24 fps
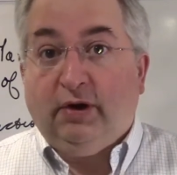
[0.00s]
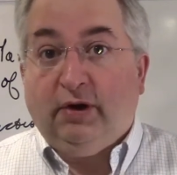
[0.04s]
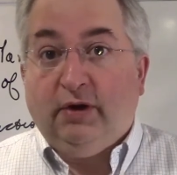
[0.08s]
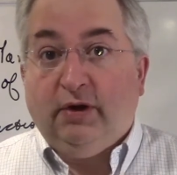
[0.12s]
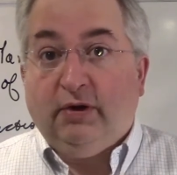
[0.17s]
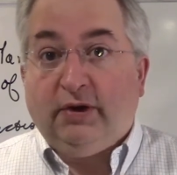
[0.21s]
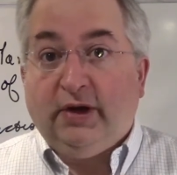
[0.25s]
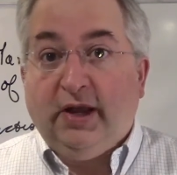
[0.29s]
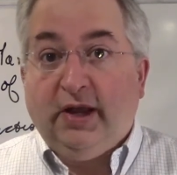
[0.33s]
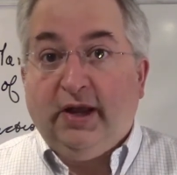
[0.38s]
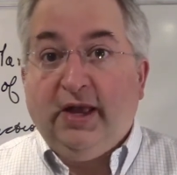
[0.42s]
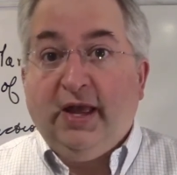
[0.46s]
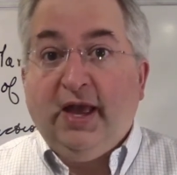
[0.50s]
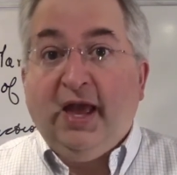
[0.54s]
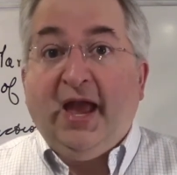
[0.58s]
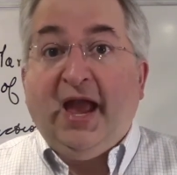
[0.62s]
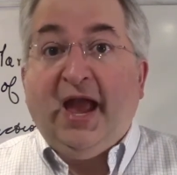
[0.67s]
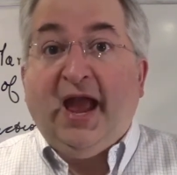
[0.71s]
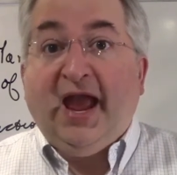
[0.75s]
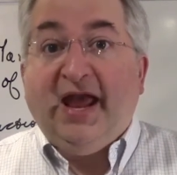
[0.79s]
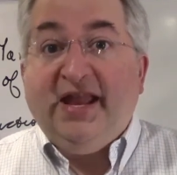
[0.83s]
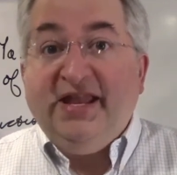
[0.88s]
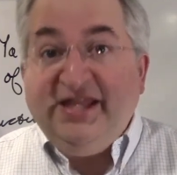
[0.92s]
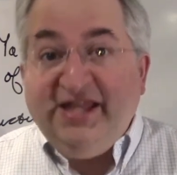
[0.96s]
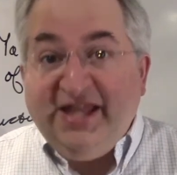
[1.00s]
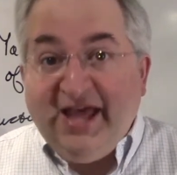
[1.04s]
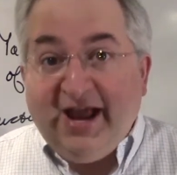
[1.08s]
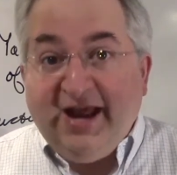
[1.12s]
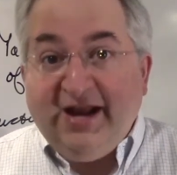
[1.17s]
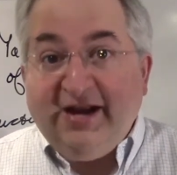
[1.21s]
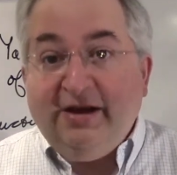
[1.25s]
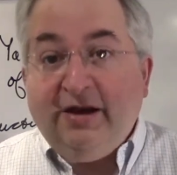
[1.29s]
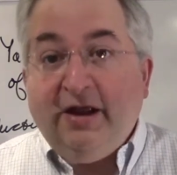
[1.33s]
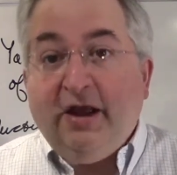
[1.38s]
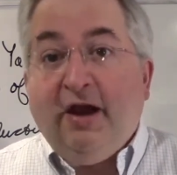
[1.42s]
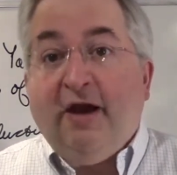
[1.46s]
Okay? And
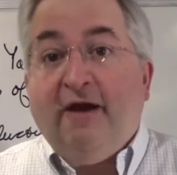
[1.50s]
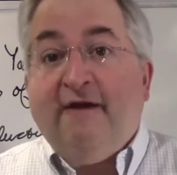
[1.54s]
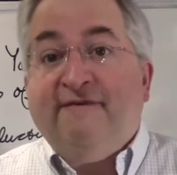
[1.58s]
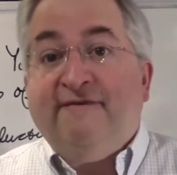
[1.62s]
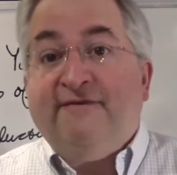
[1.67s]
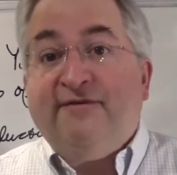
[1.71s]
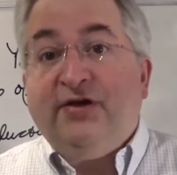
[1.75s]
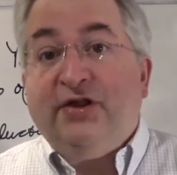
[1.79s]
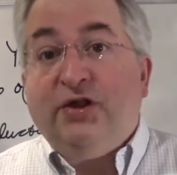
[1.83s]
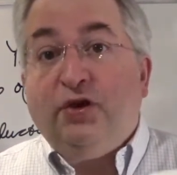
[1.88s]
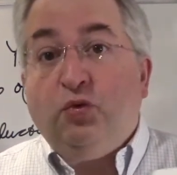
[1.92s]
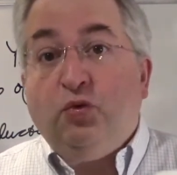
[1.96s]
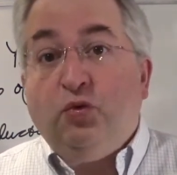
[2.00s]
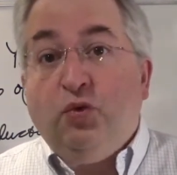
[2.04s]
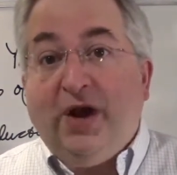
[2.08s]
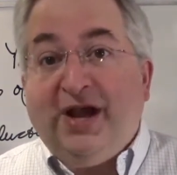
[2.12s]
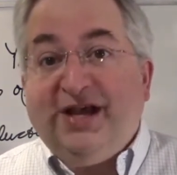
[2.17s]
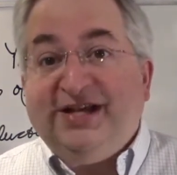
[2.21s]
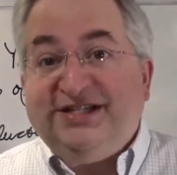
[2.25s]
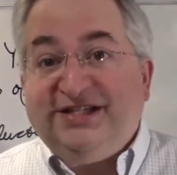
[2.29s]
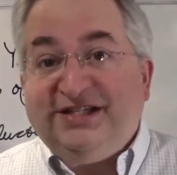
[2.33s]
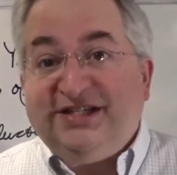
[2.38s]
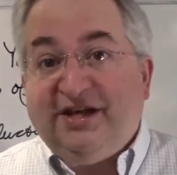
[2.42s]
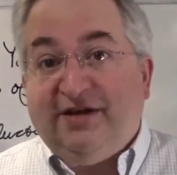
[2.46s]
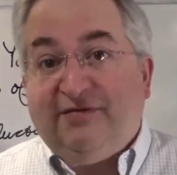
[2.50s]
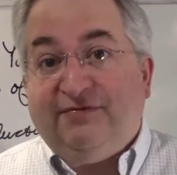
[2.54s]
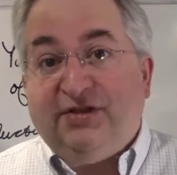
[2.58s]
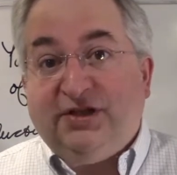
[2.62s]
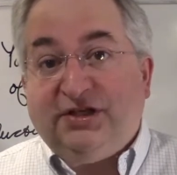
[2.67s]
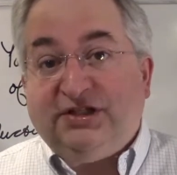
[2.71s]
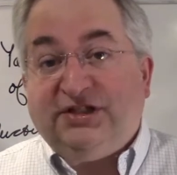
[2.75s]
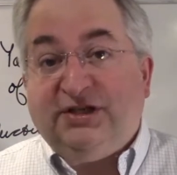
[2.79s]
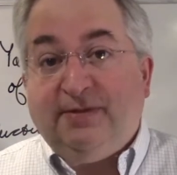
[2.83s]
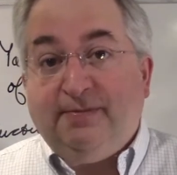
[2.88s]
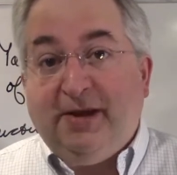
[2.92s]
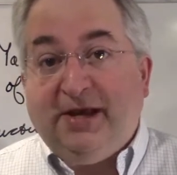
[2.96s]
then for the rest of the
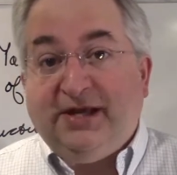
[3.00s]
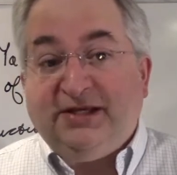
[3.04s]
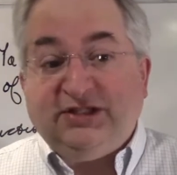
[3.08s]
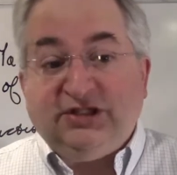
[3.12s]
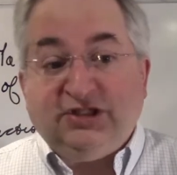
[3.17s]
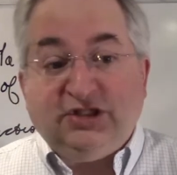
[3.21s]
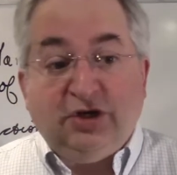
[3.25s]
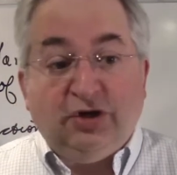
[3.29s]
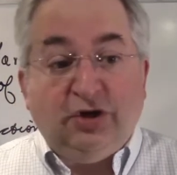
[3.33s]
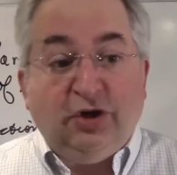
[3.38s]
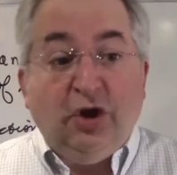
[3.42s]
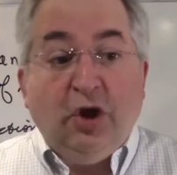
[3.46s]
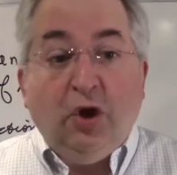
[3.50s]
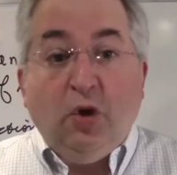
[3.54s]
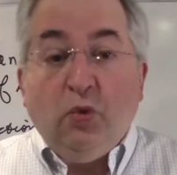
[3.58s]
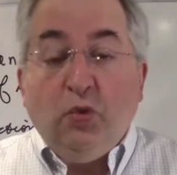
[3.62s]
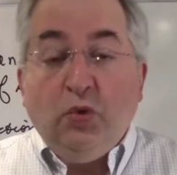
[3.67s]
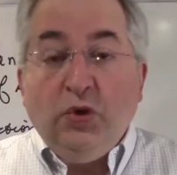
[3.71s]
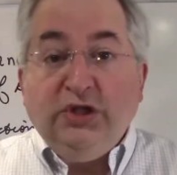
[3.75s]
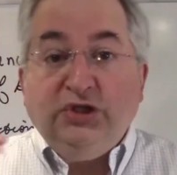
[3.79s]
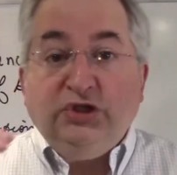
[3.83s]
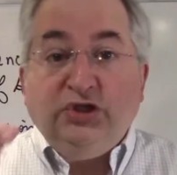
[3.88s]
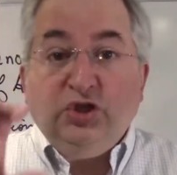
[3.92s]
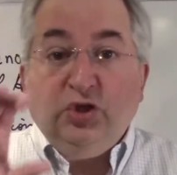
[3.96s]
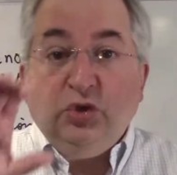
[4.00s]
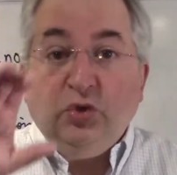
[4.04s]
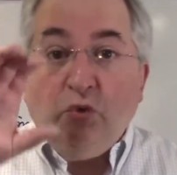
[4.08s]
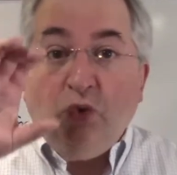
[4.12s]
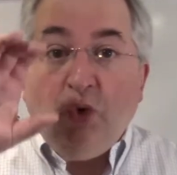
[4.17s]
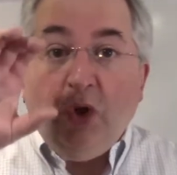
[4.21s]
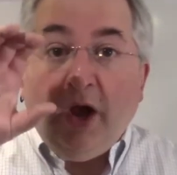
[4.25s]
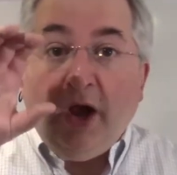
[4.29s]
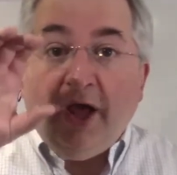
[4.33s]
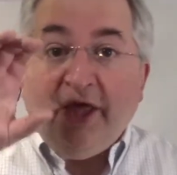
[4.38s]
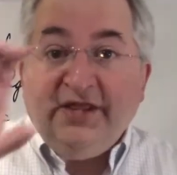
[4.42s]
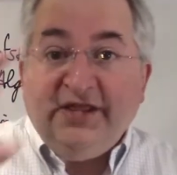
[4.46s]
semester, we do
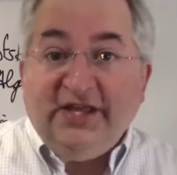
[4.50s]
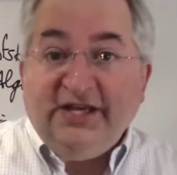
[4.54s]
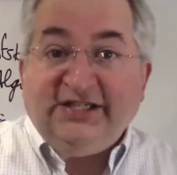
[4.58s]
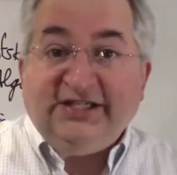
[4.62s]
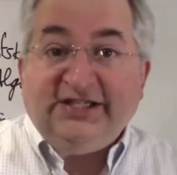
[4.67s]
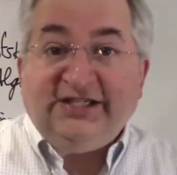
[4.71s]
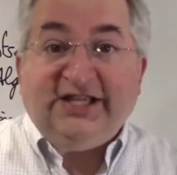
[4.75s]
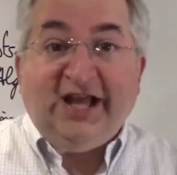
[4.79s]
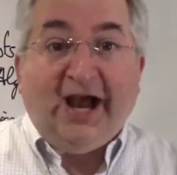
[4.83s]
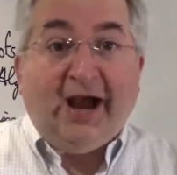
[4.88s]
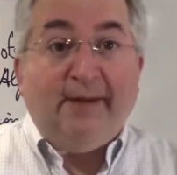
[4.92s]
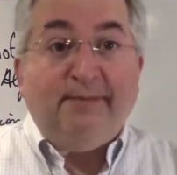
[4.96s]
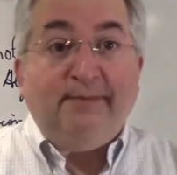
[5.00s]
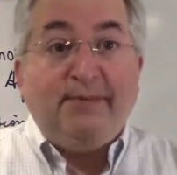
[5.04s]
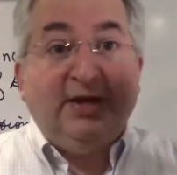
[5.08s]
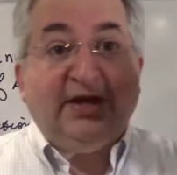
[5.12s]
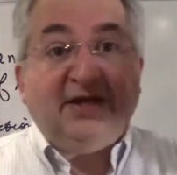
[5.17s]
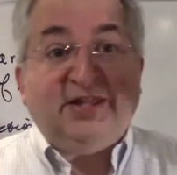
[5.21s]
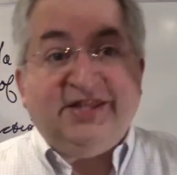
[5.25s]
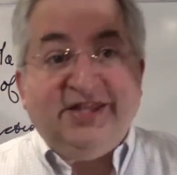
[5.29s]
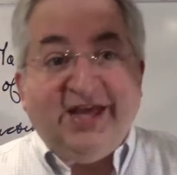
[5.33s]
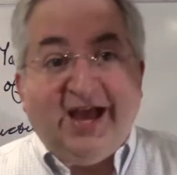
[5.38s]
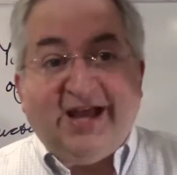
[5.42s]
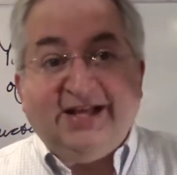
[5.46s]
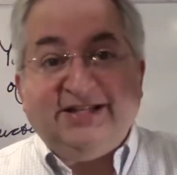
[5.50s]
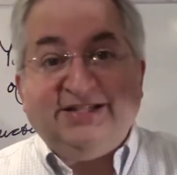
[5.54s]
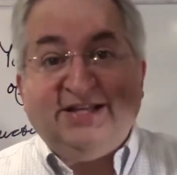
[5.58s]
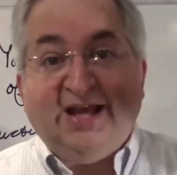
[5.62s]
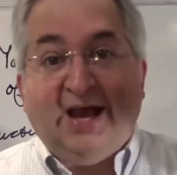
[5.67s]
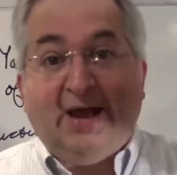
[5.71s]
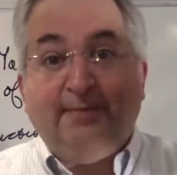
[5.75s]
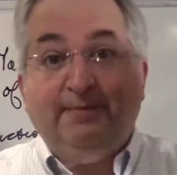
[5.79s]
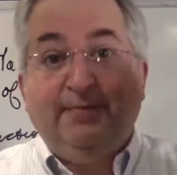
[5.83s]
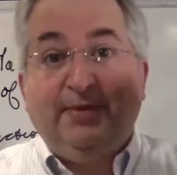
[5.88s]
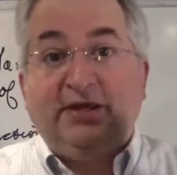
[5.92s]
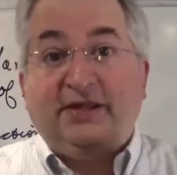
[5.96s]
this topic, that
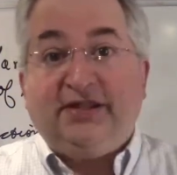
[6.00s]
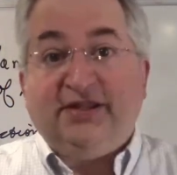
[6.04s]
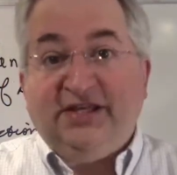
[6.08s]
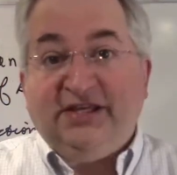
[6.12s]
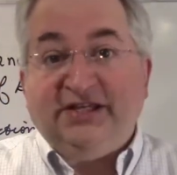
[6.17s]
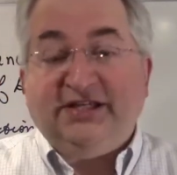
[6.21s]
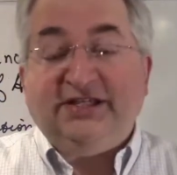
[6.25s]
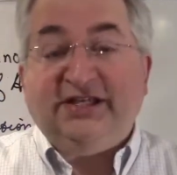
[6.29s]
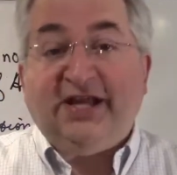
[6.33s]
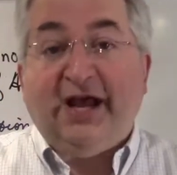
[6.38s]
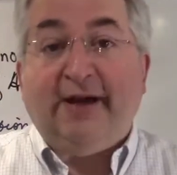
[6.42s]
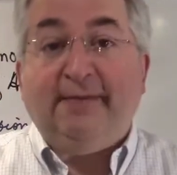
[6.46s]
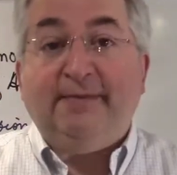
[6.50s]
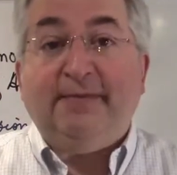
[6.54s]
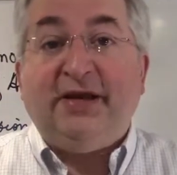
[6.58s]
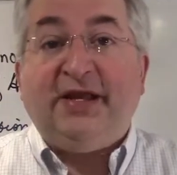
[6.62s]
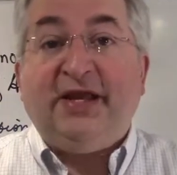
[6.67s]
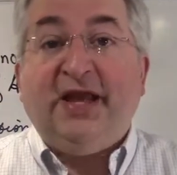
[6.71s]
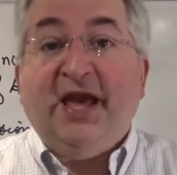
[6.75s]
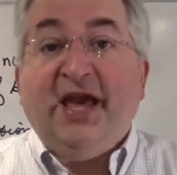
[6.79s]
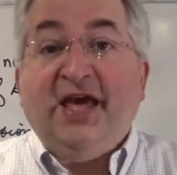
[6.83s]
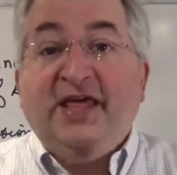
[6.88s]
topic, this topic.